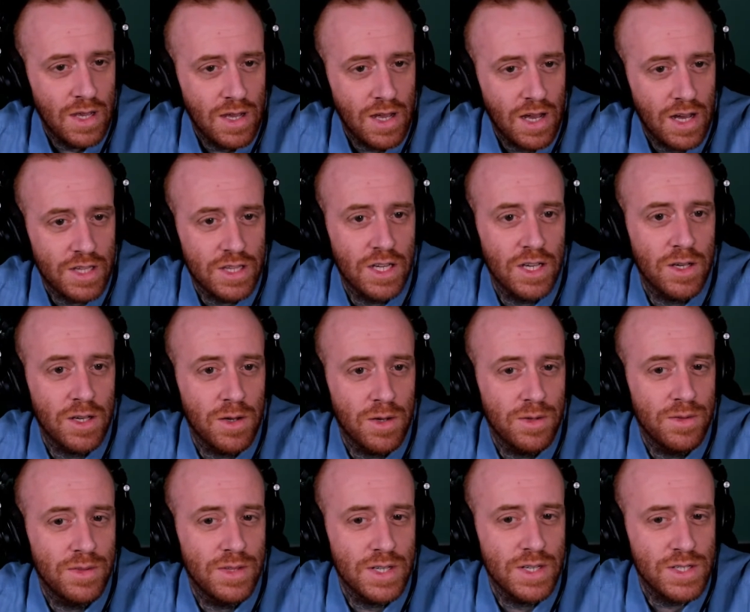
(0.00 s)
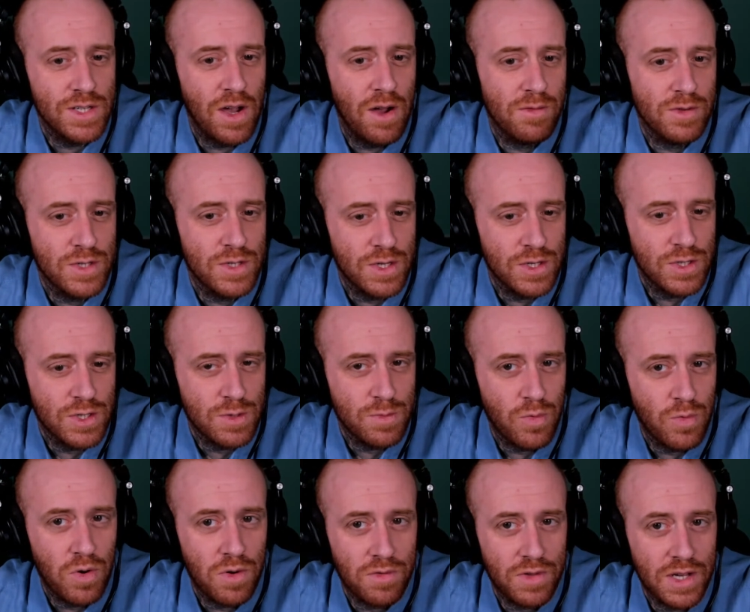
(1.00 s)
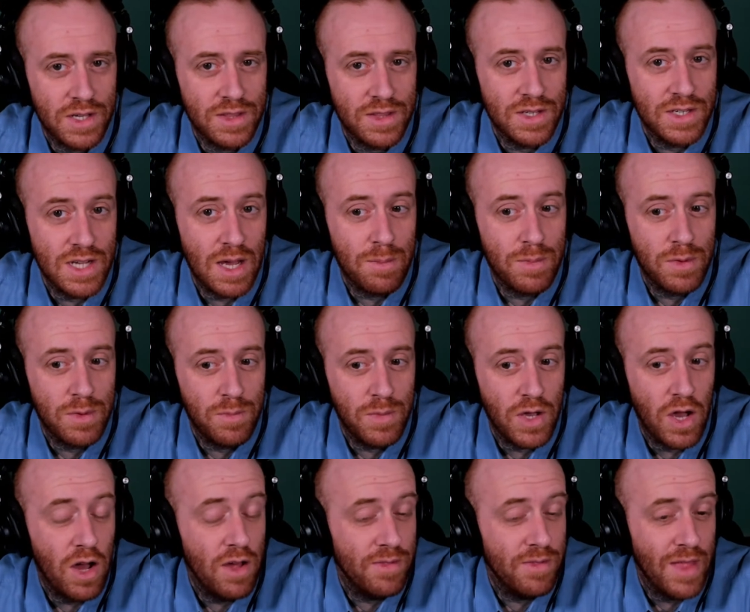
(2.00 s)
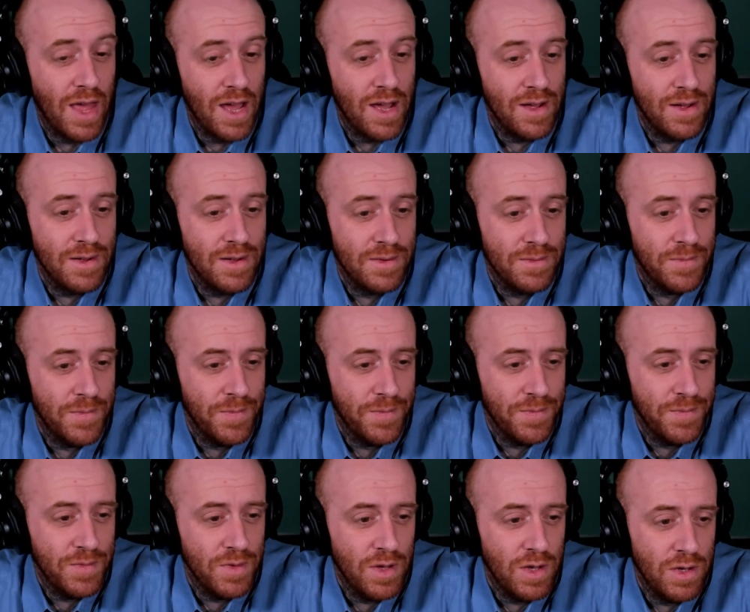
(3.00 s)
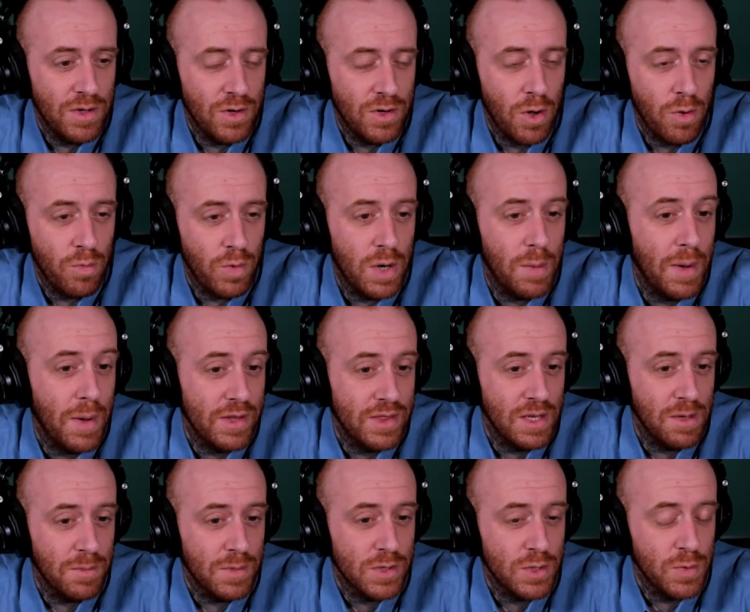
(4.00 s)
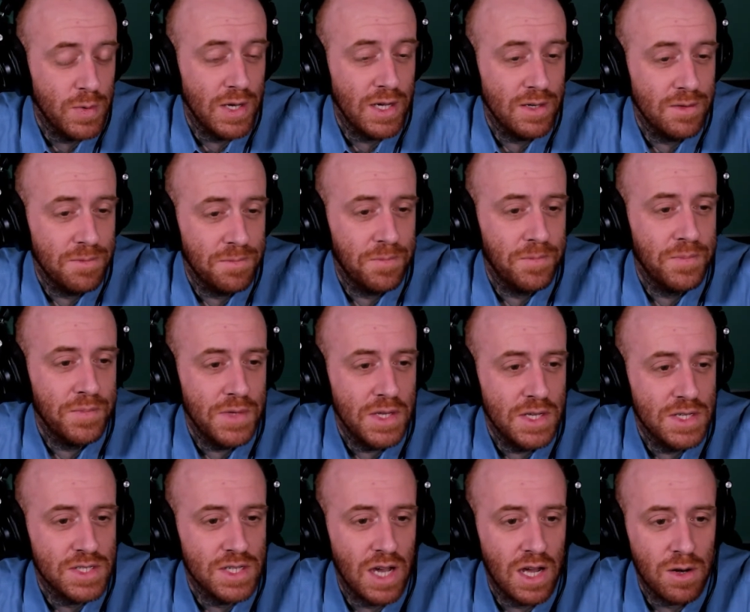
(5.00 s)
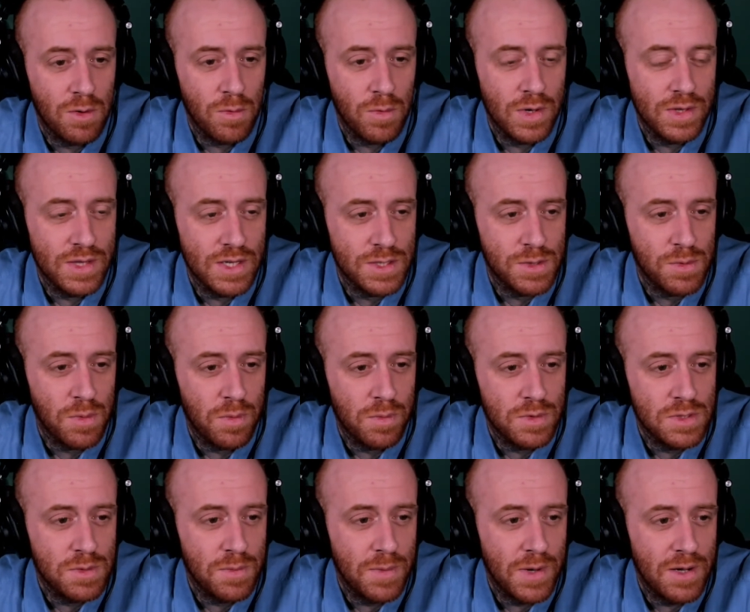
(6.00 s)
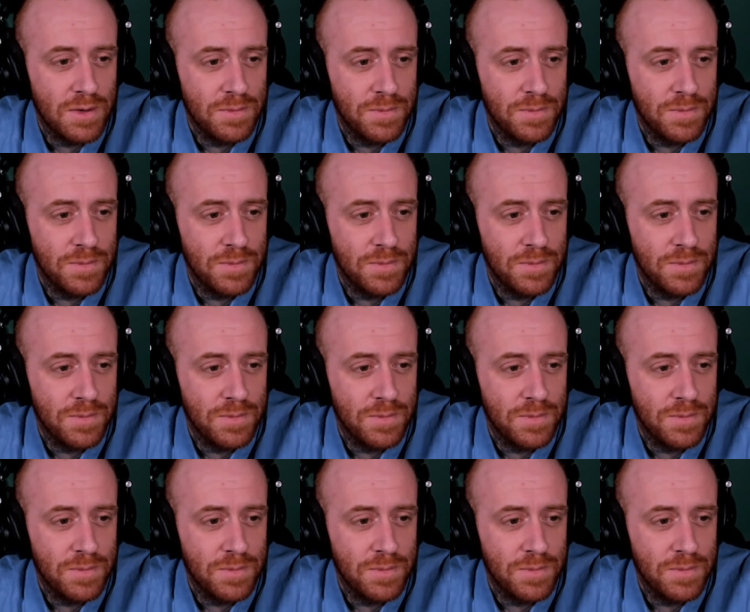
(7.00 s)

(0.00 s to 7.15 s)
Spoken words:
I think this conversation is more of like the depth beyond that. You know, what about the in-between? Is kind of what this one was about.